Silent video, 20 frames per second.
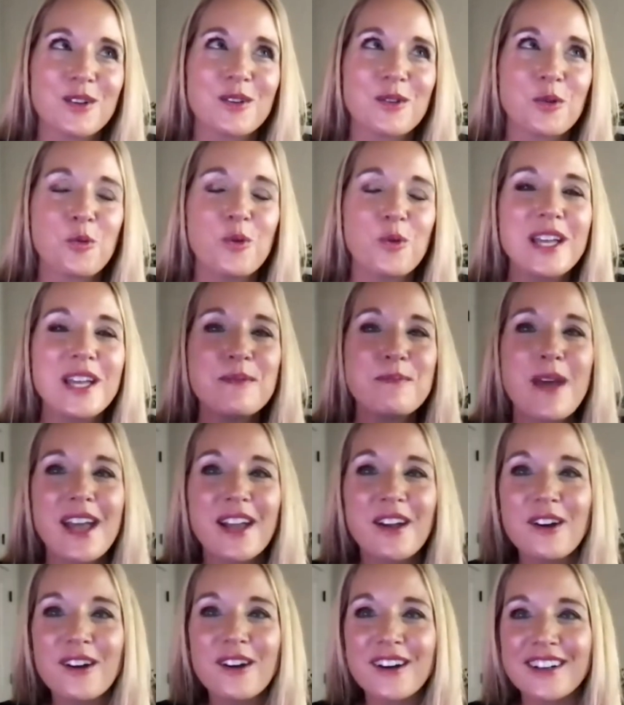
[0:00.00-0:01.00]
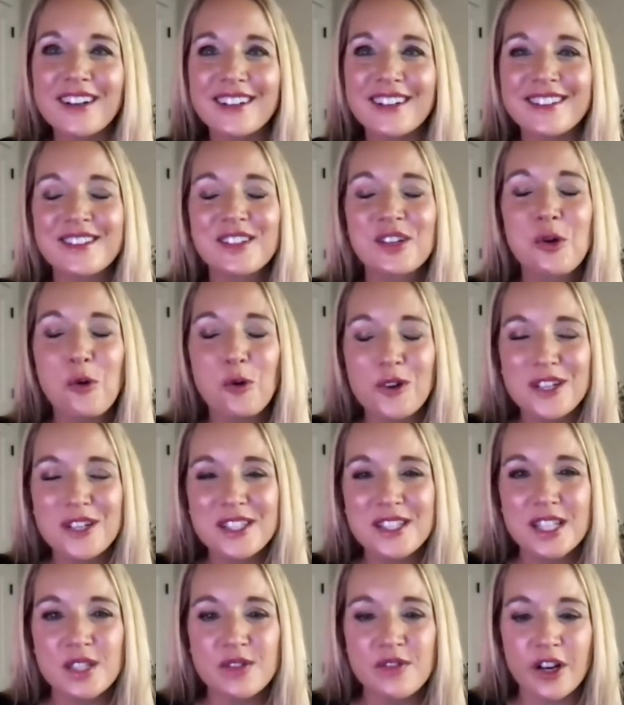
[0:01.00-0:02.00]
we can make our
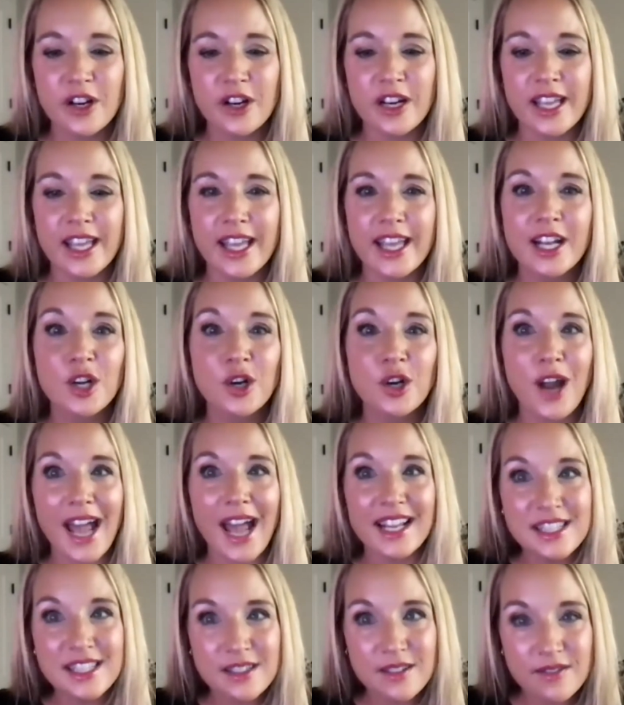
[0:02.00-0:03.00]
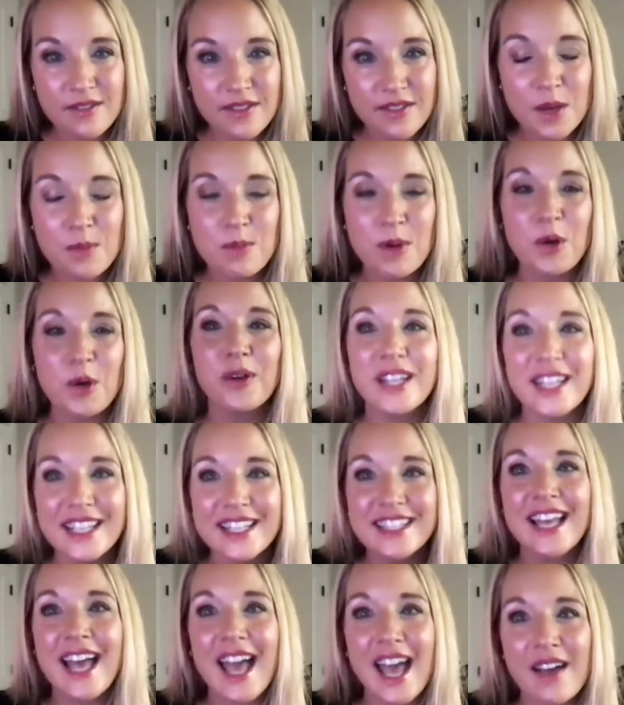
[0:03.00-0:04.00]
courses very interactive, but we need
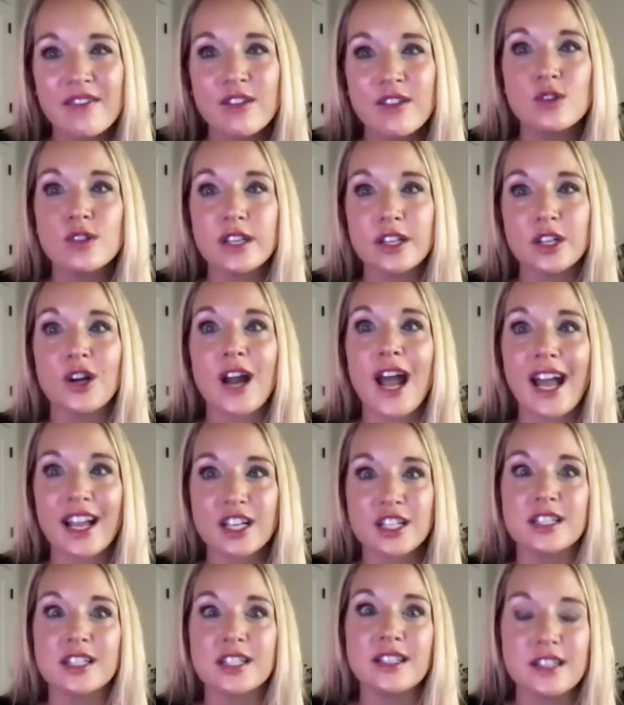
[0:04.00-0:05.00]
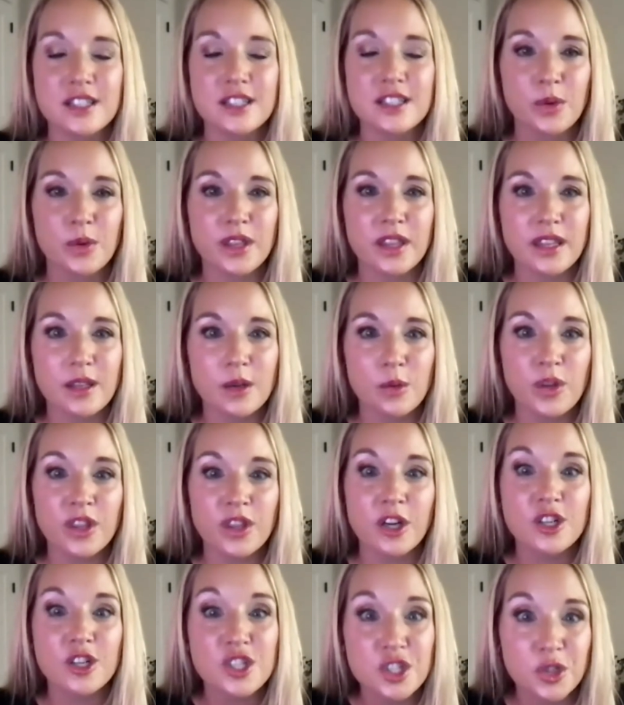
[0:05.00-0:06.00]
to have those interactions with
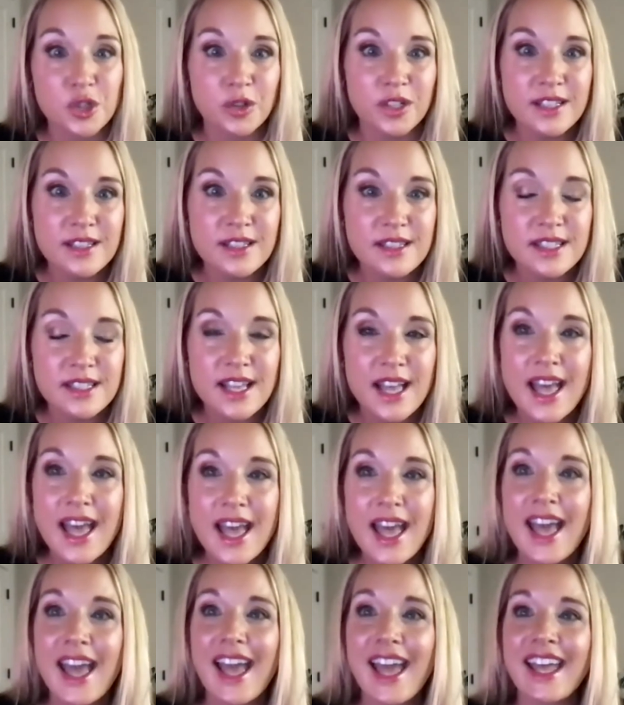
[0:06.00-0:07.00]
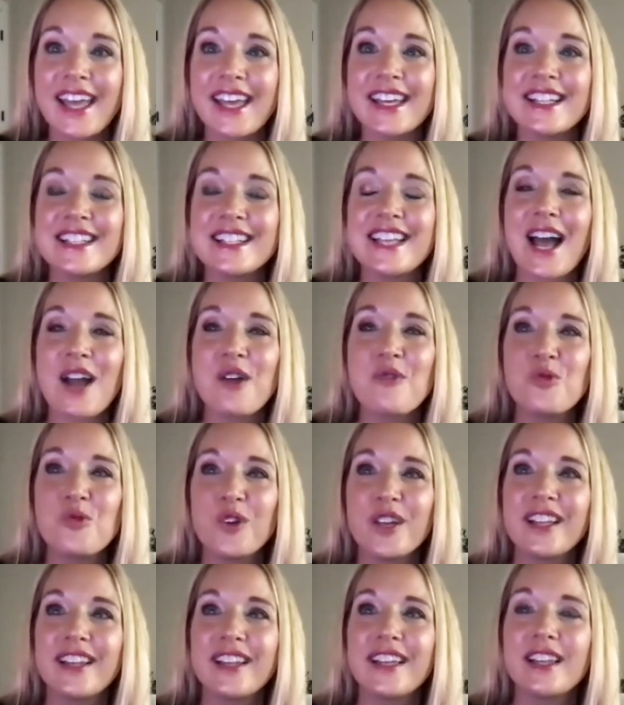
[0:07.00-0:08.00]
our students. And I
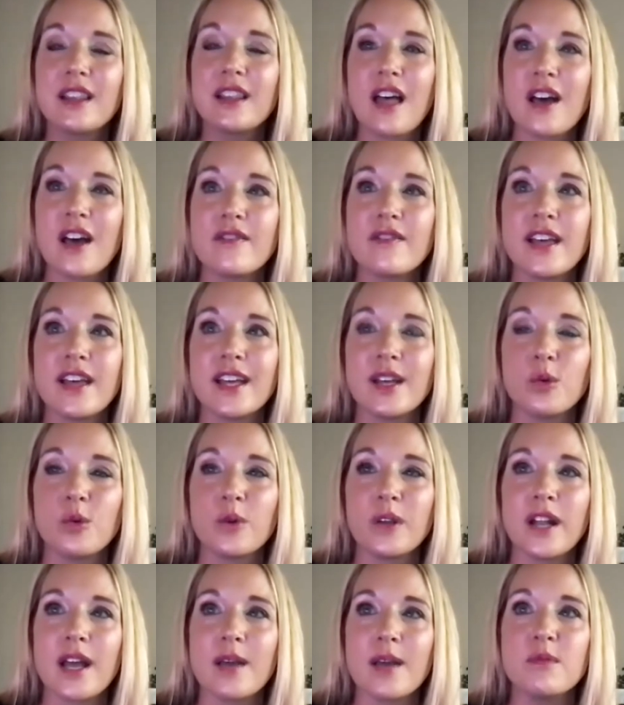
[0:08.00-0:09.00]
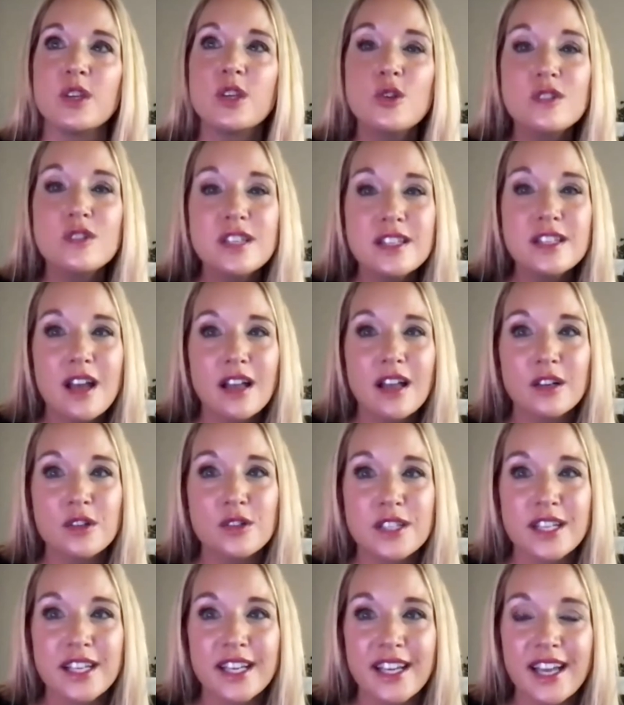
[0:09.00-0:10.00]
really love that when I'm using
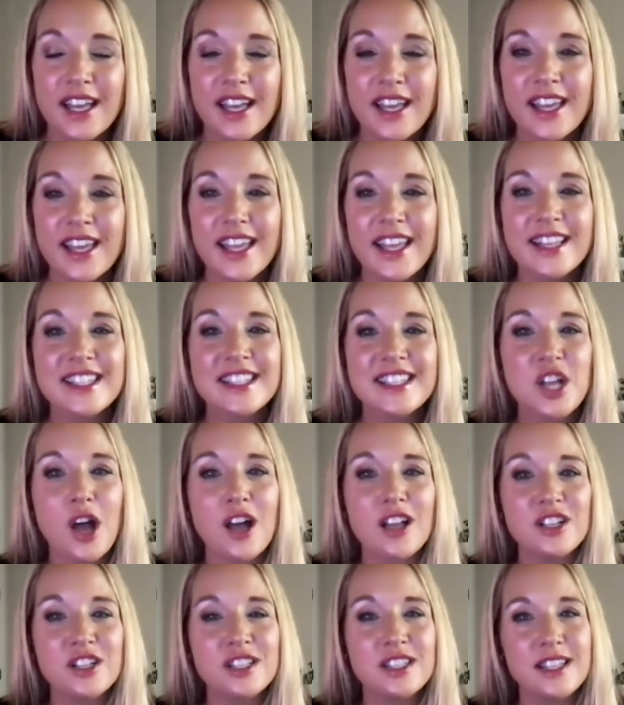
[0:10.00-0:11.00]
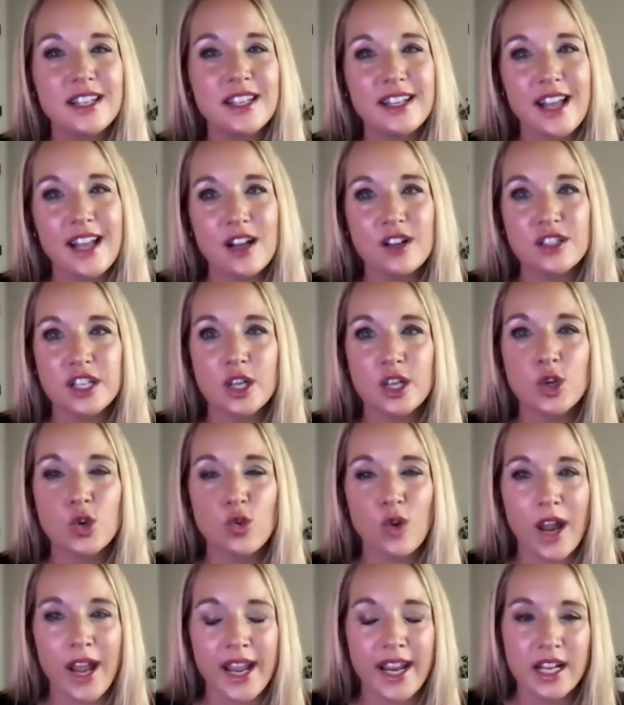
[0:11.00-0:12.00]
Yellowdig, it's not just sitting down to
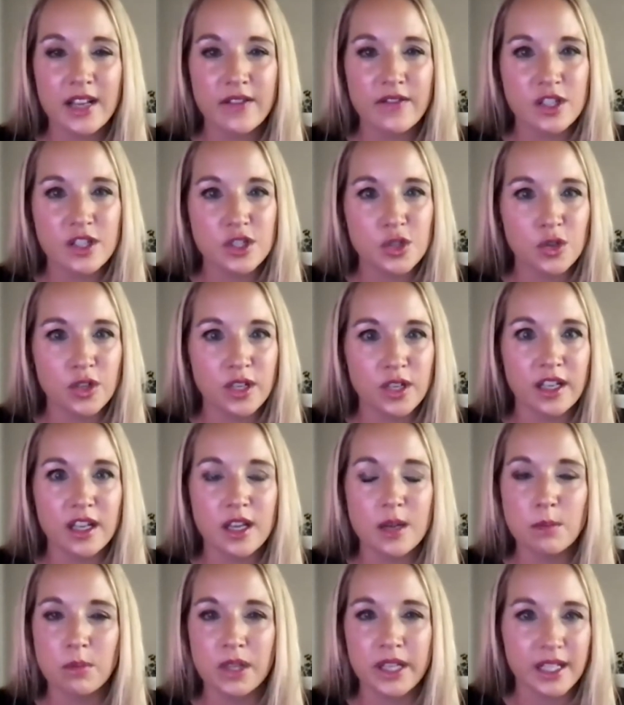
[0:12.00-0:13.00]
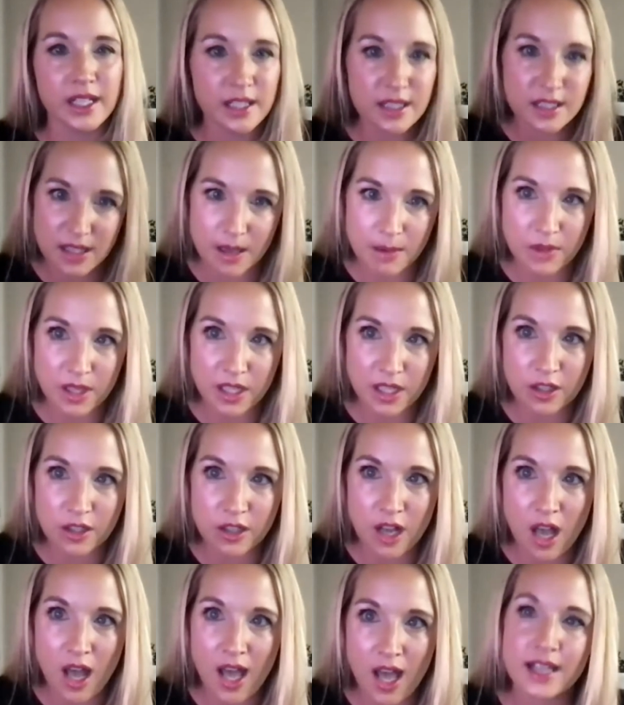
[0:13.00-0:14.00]
grade if a student completed something or
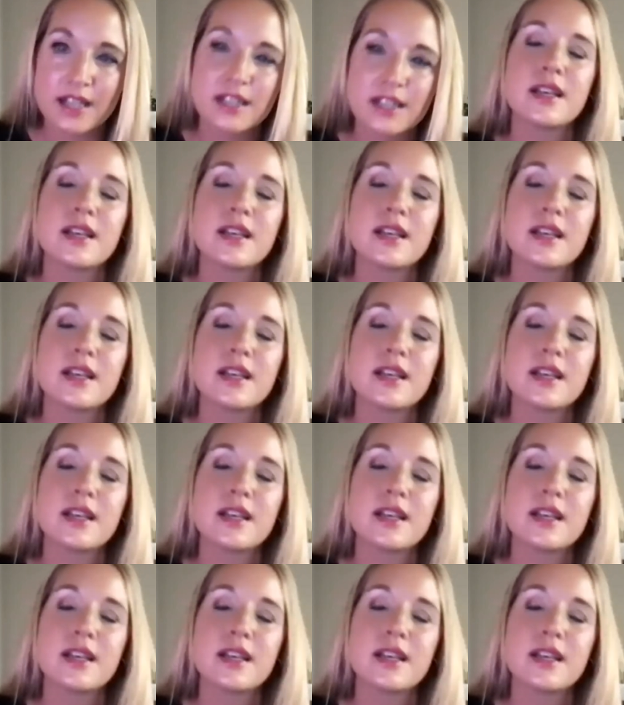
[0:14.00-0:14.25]
not.